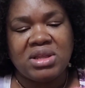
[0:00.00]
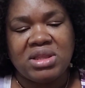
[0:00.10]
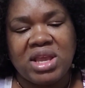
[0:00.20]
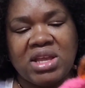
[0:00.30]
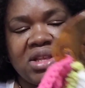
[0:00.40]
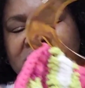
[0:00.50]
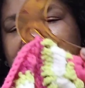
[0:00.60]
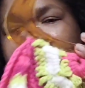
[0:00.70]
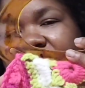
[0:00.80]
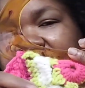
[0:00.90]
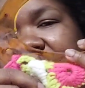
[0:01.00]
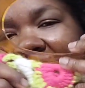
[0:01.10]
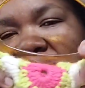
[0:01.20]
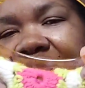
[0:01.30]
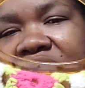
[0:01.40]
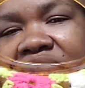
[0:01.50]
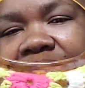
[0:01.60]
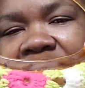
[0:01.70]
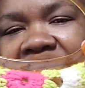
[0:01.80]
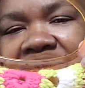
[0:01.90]
take the square down a little
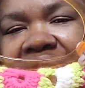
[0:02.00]
bit.